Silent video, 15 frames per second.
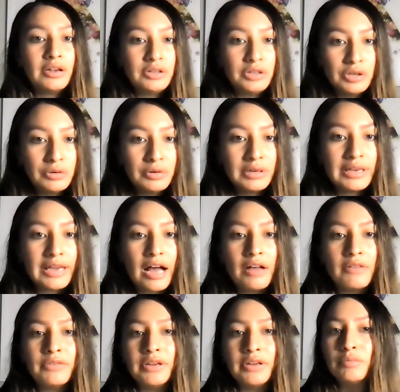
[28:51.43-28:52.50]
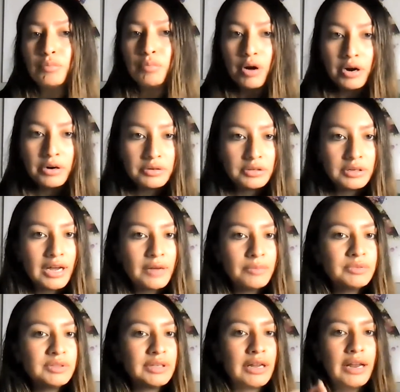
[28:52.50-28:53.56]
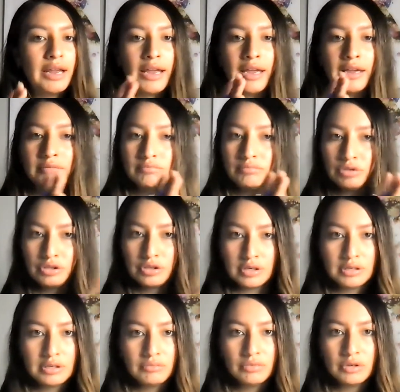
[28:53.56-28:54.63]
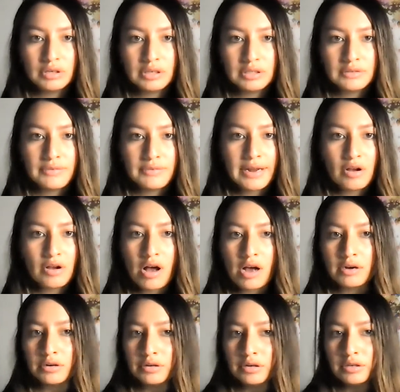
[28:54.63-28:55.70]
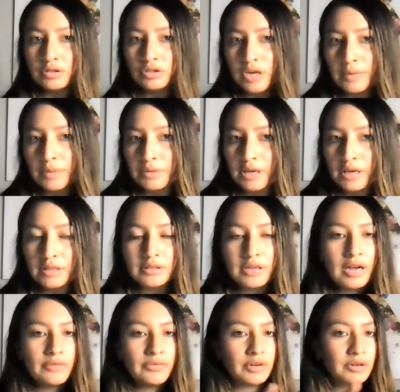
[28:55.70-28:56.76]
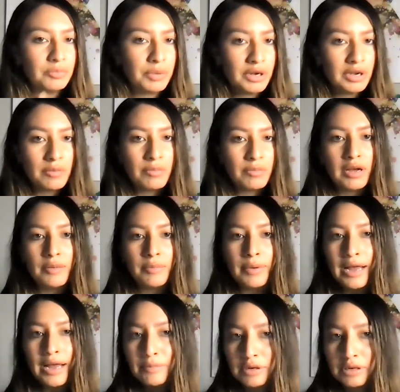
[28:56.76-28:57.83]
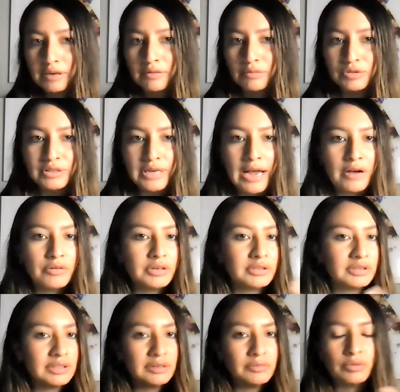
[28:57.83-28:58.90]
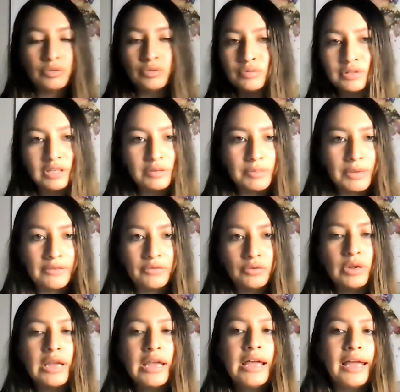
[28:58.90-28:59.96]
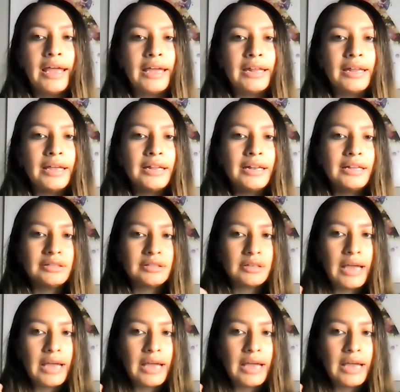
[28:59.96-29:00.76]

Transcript: You and Calvin partnered up, said, hey, we're going to divide and conquer. You're going to drop the kids off. You're going to pick them up. I'm going to give them showers. Who's going to make food? And it's,